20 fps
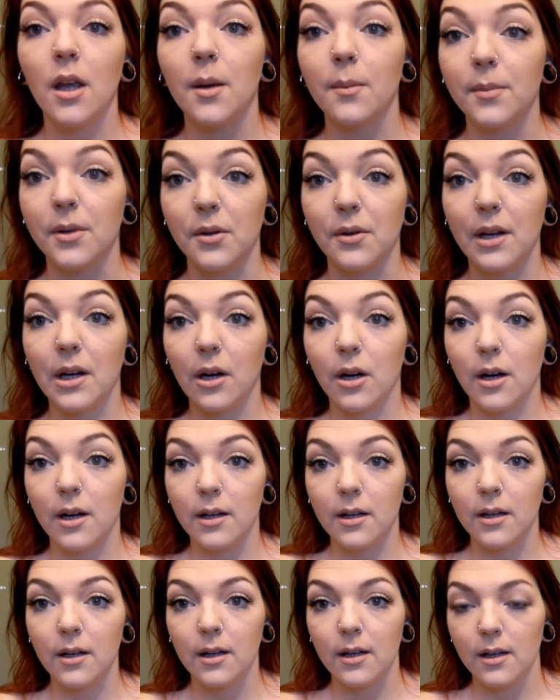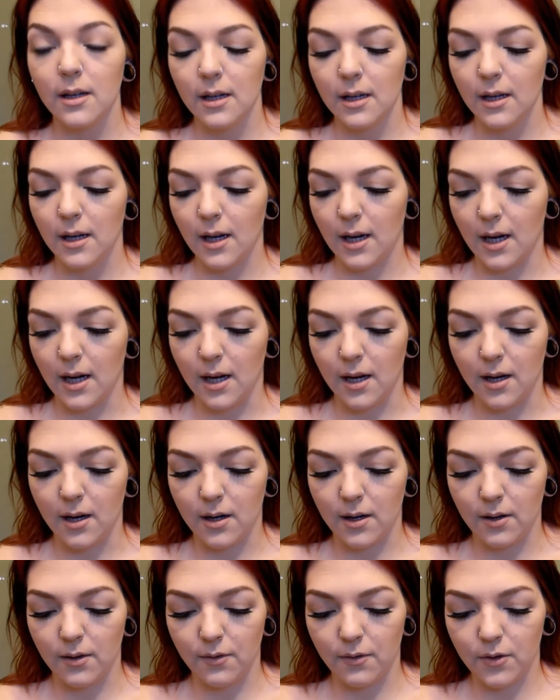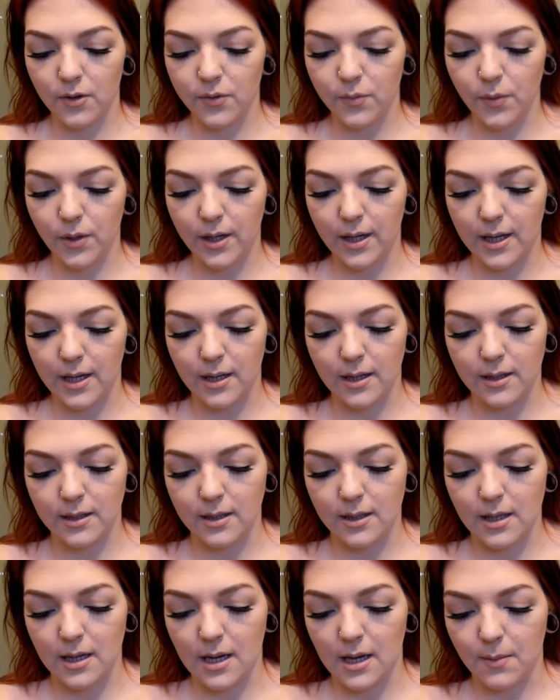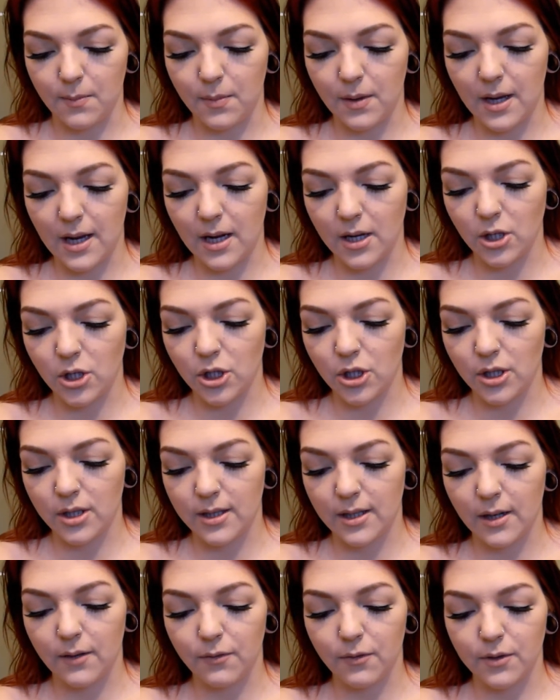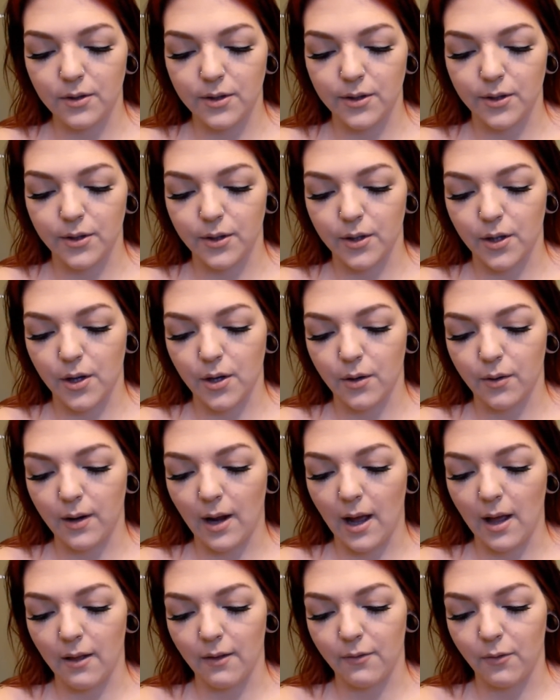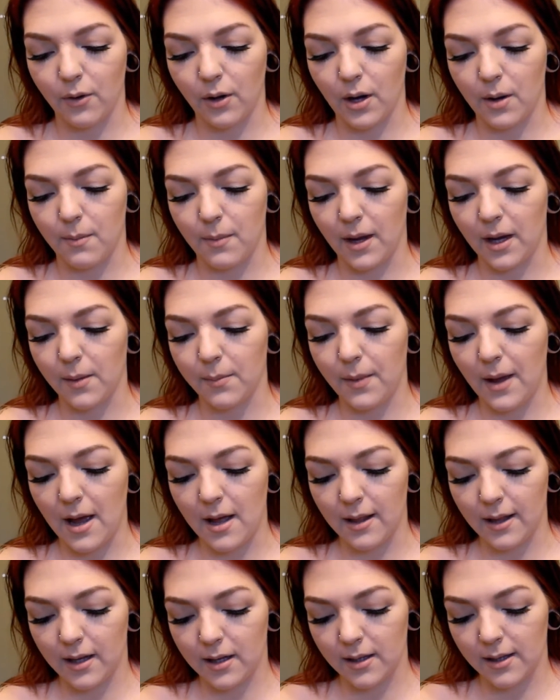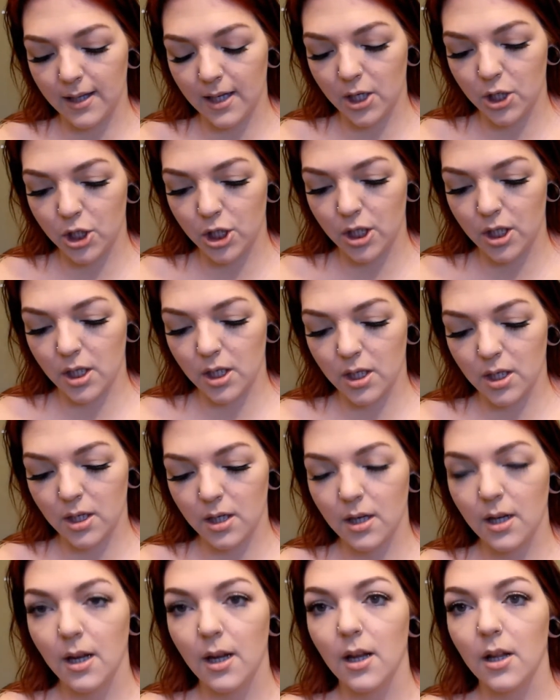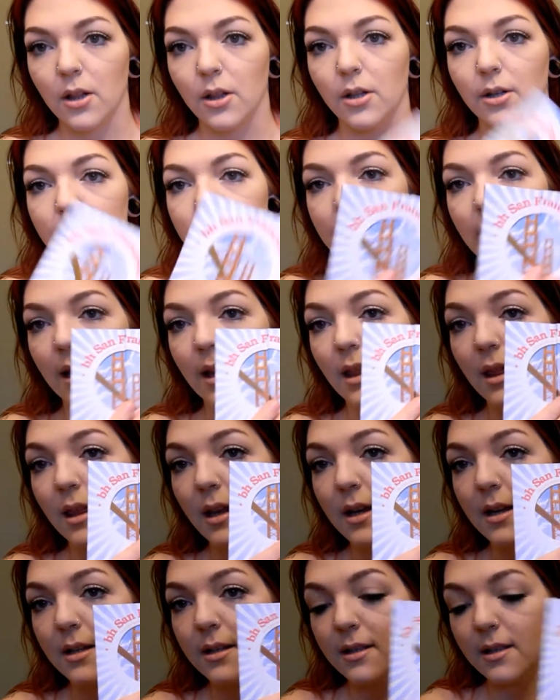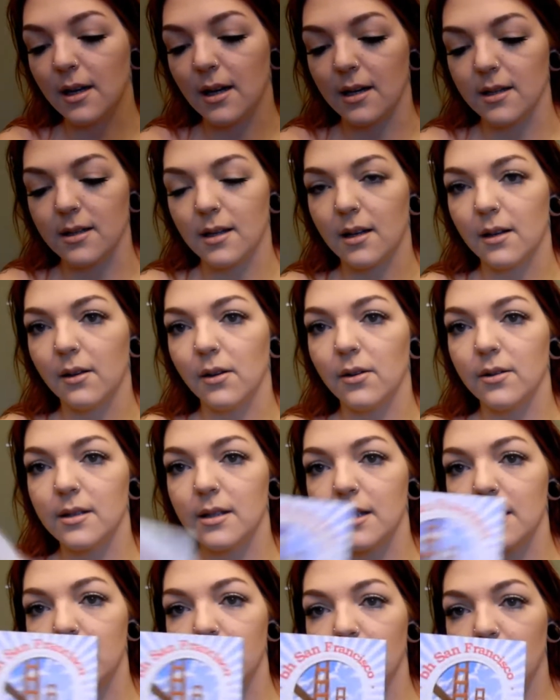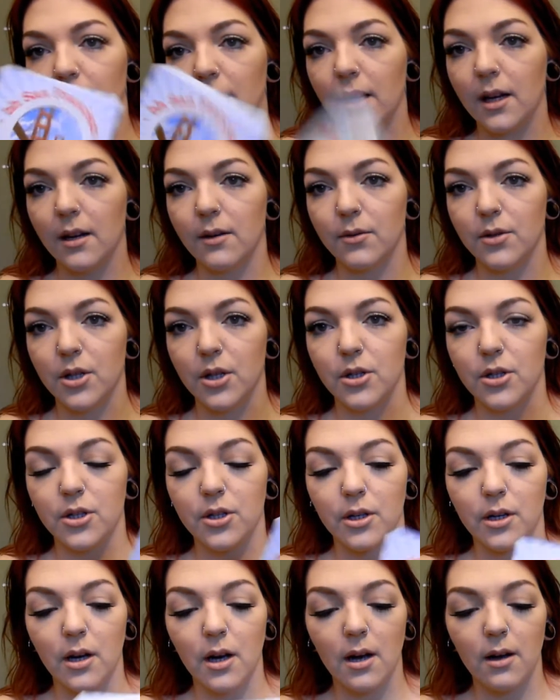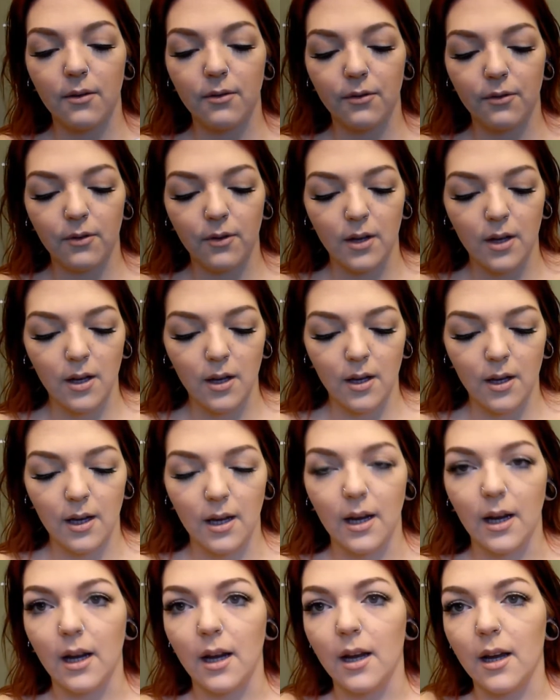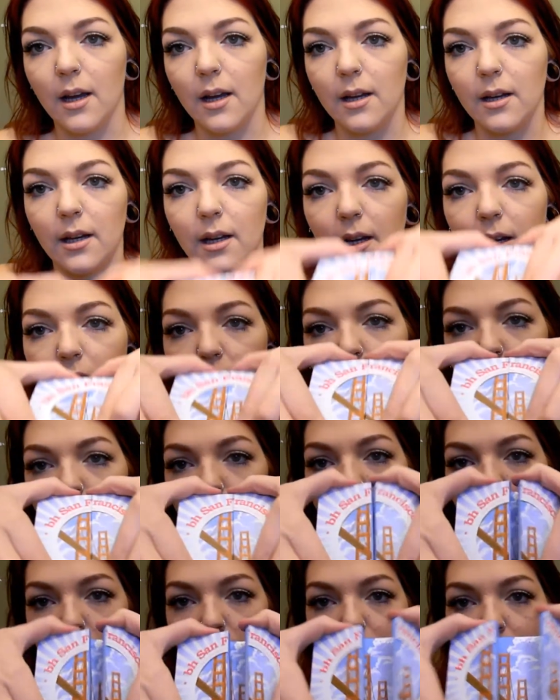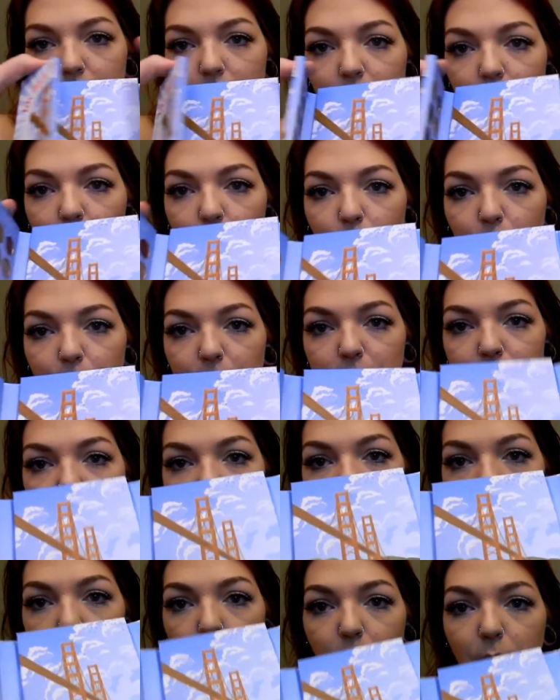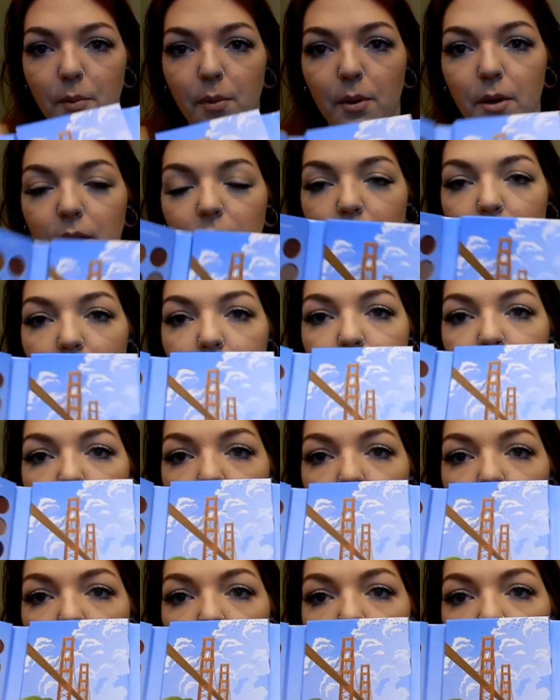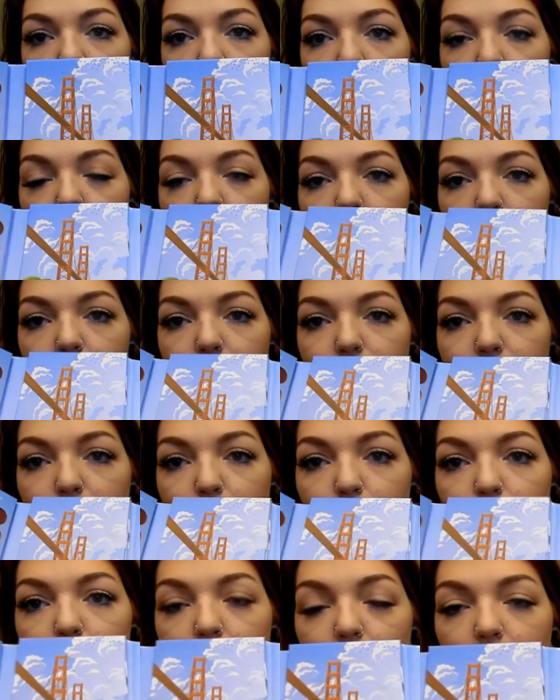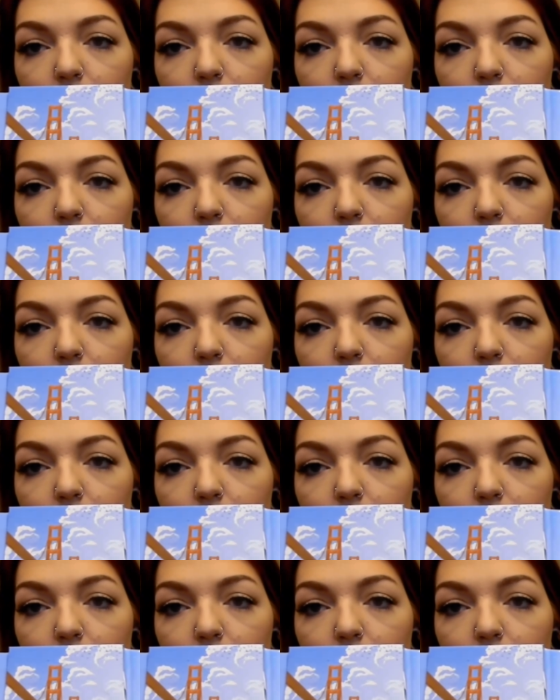BeautyCon. And the first one is the BH San Francisco California Makeup Palette Collection. Looks like this. It has like a little sleeve on it, I just took off, and it just like opens up. And then you have your